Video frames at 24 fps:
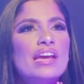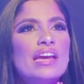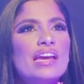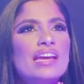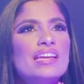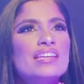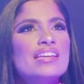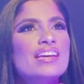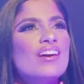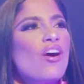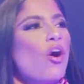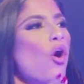
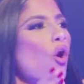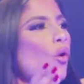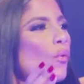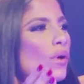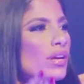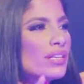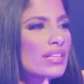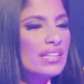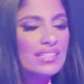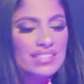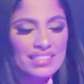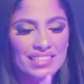It
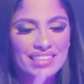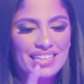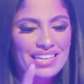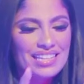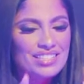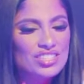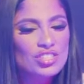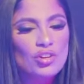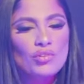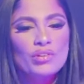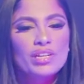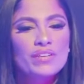always,
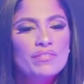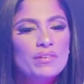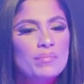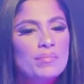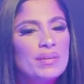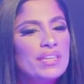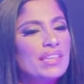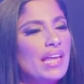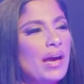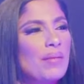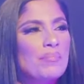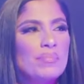things don't even
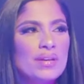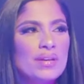be that